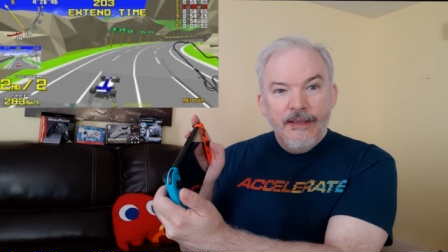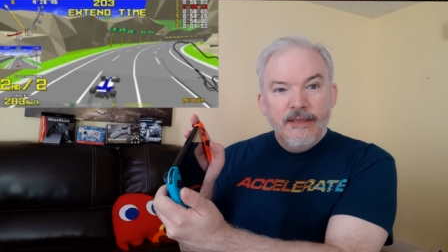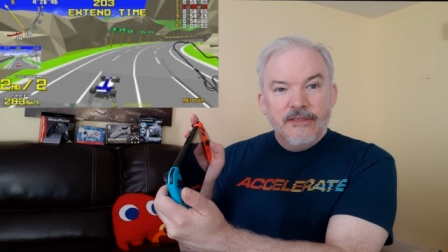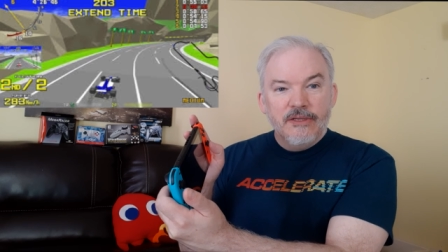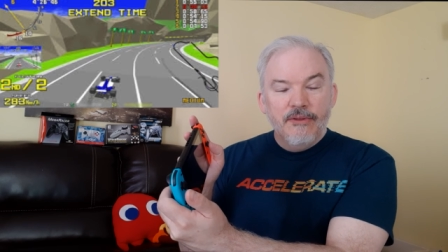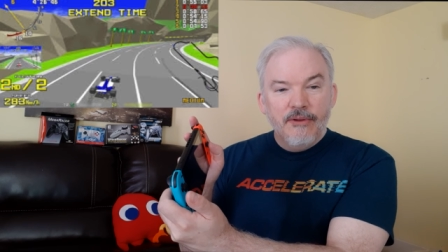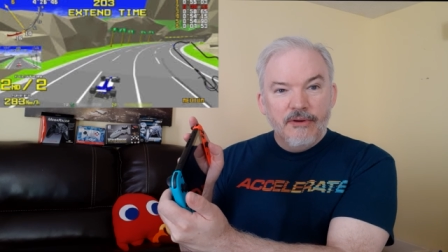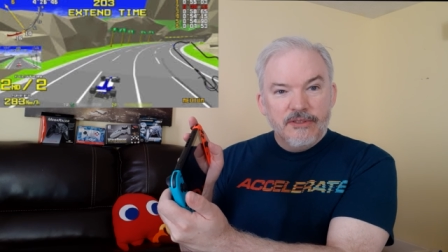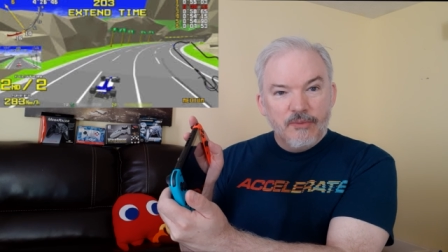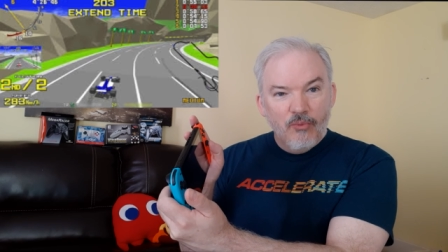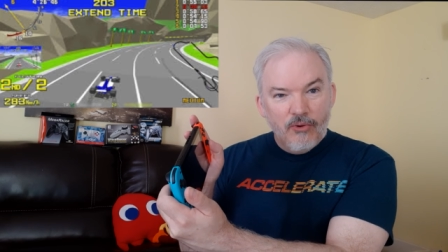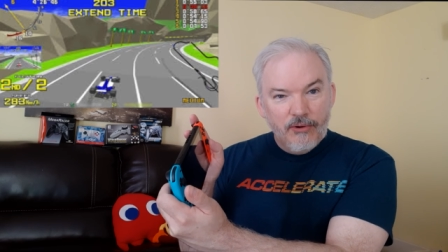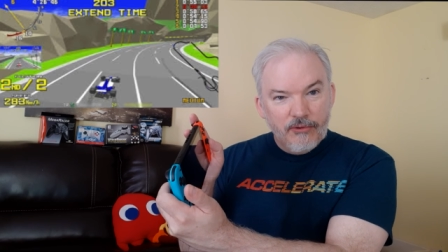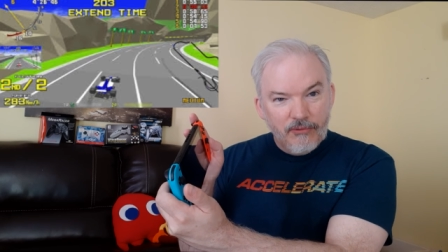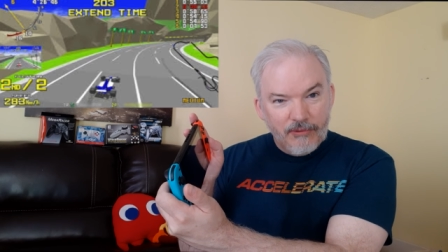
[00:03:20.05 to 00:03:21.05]
So there is
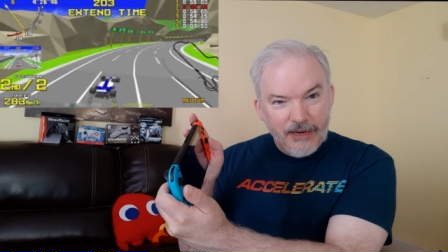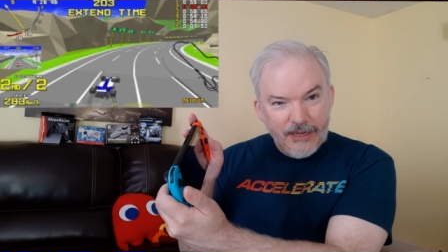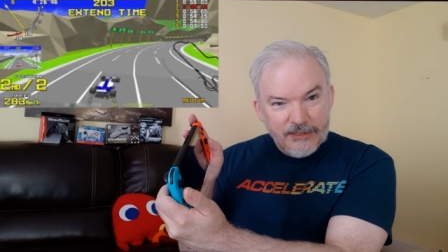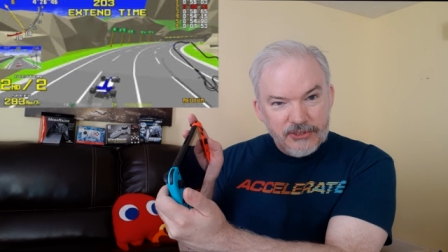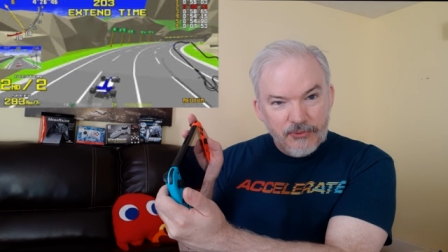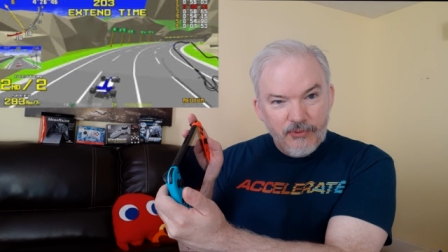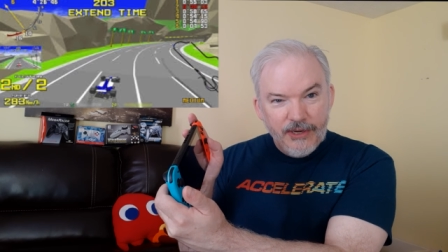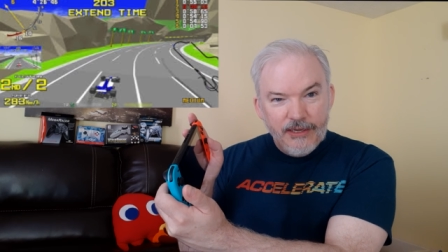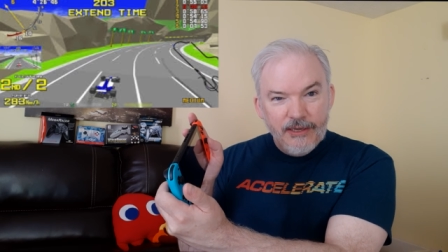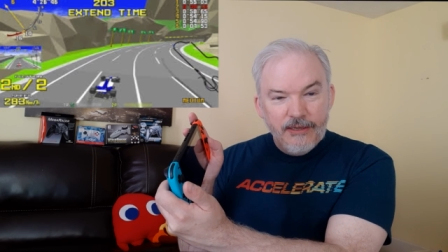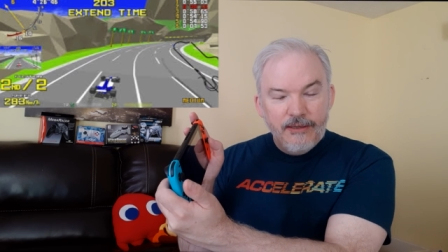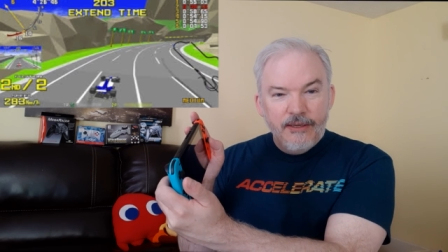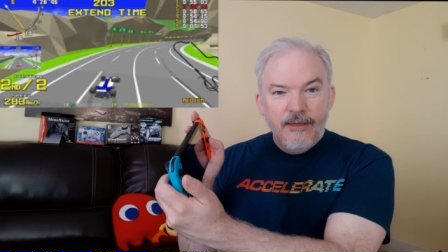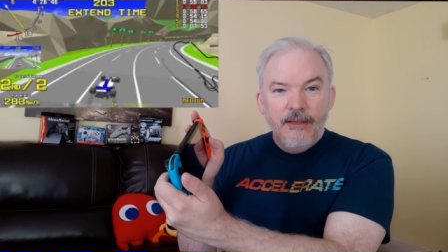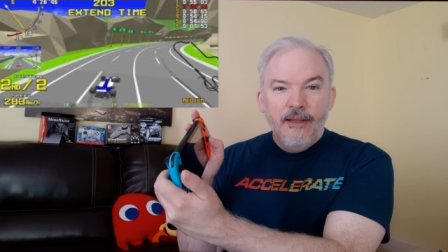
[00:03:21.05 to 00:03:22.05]
more
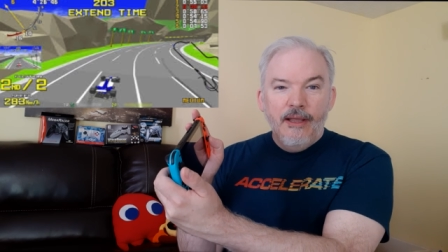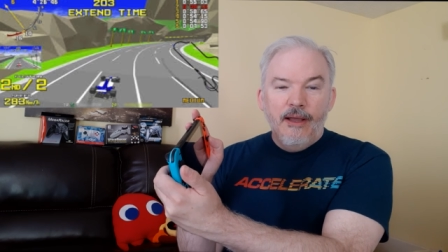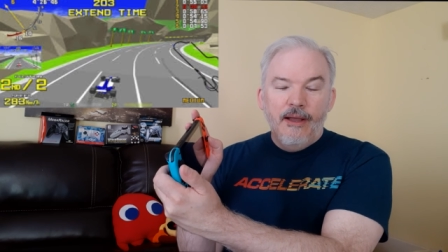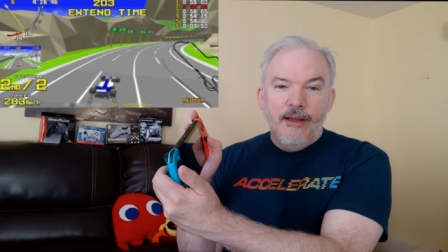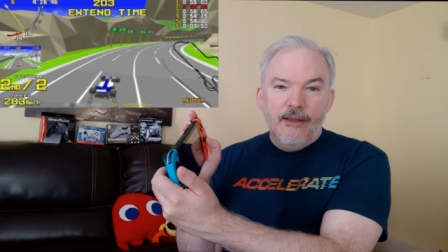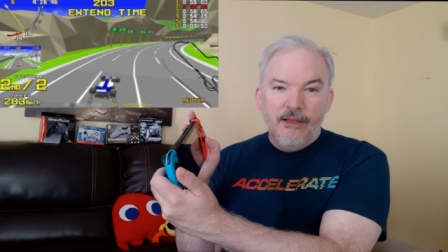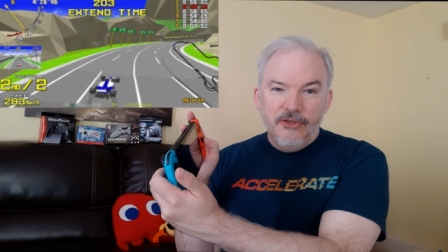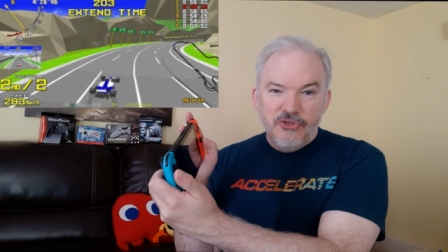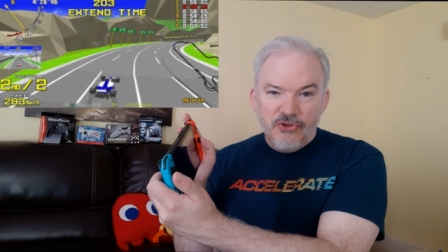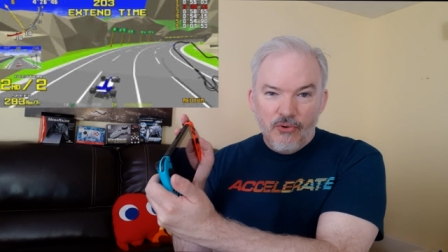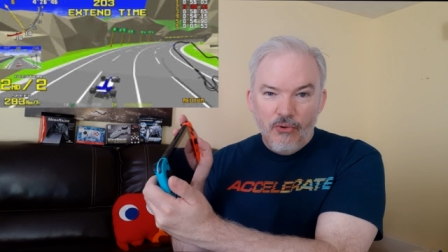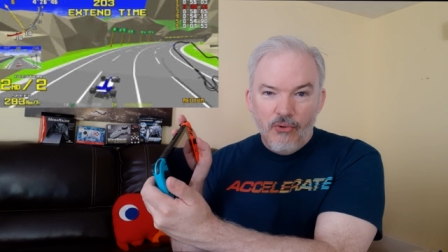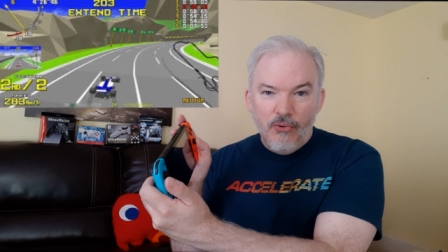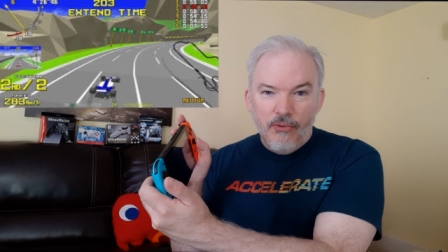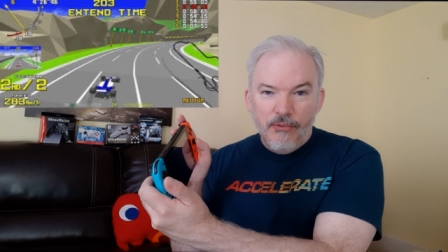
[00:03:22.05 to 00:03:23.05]
graduated uh,
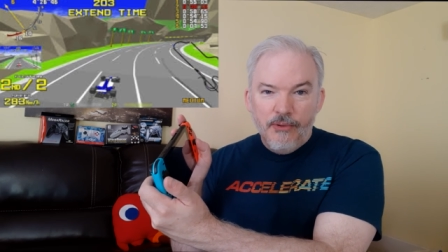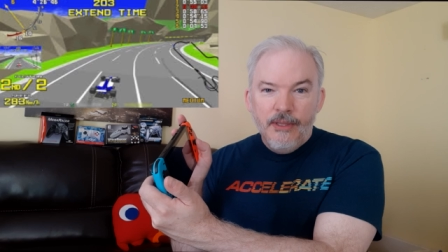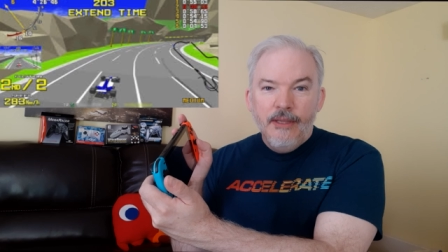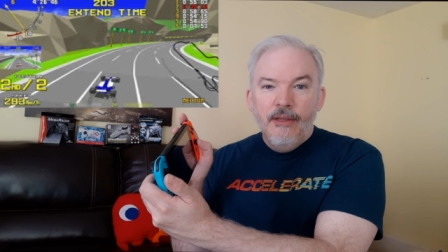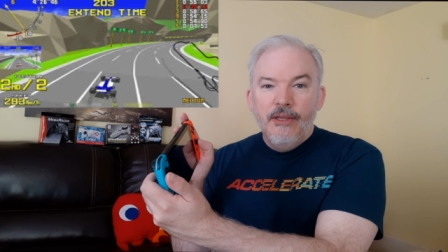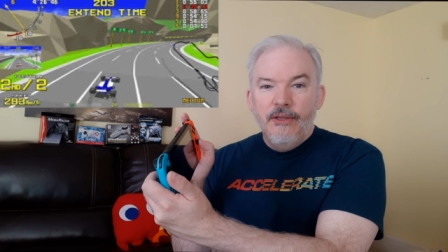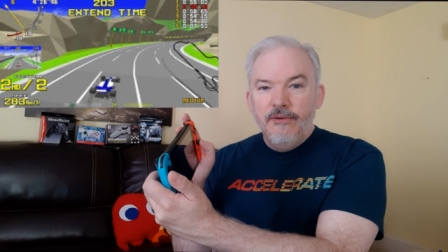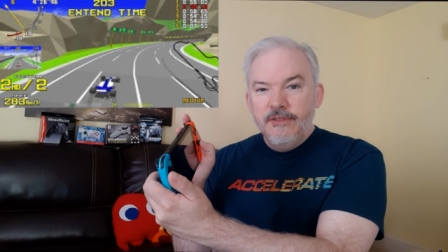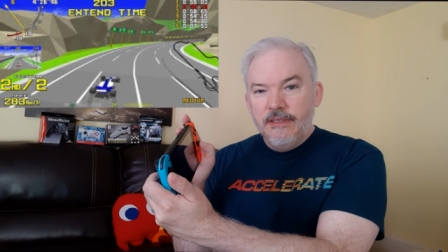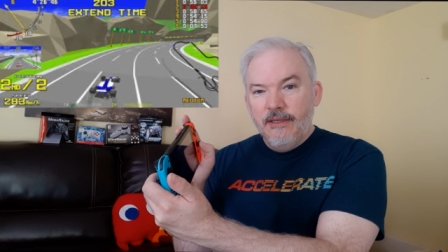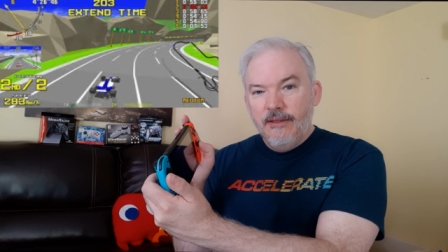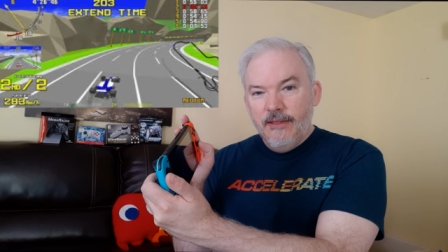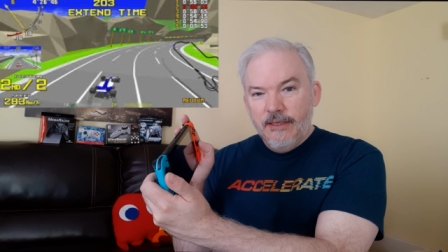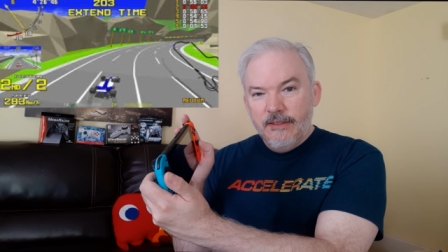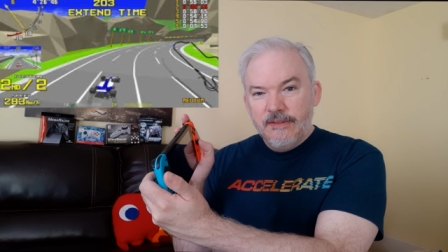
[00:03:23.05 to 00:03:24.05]
control
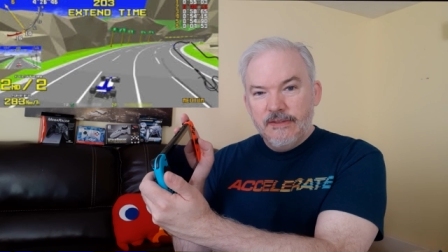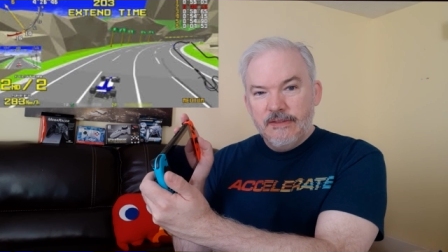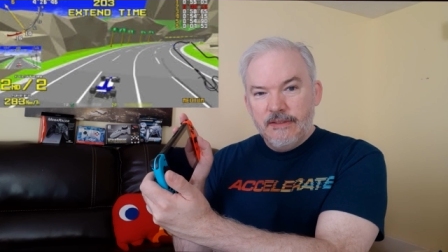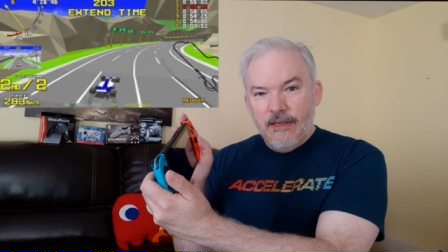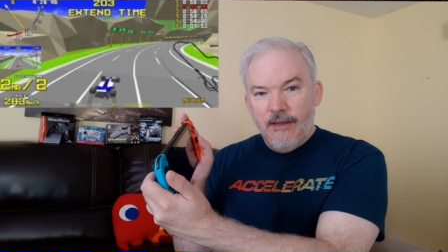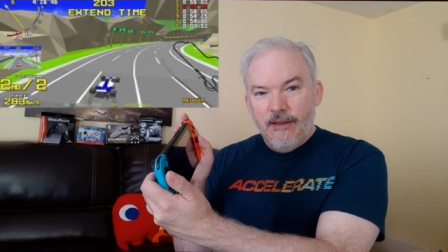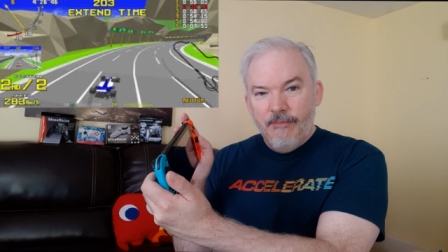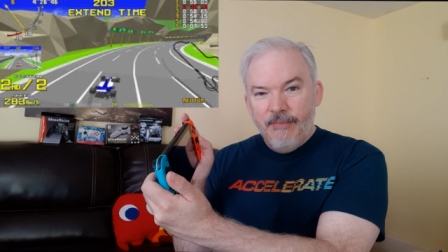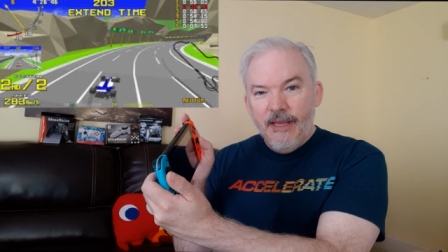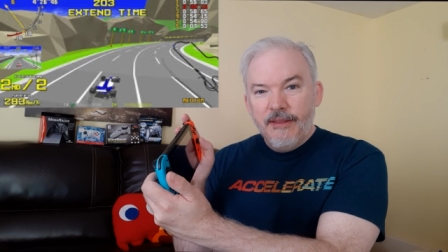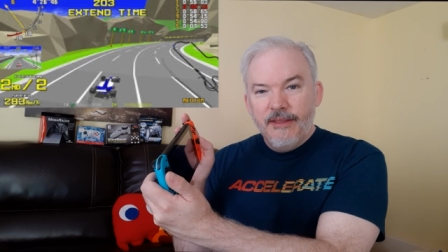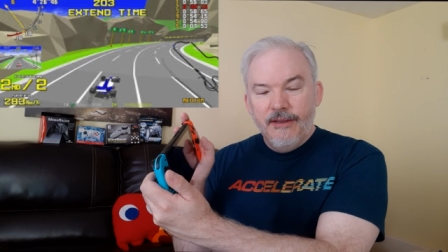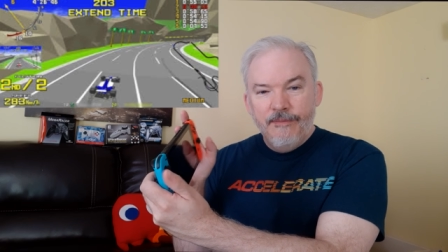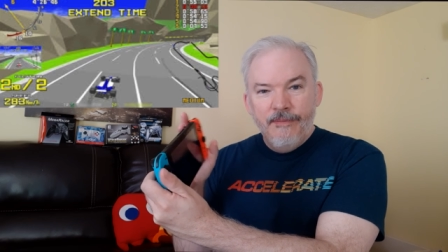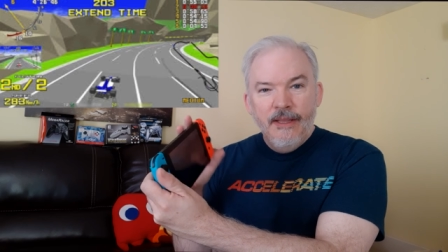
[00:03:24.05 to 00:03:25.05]
using this uh,
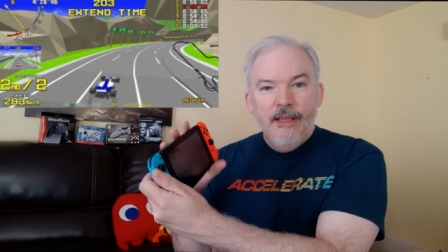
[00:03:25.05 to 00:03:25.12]
method.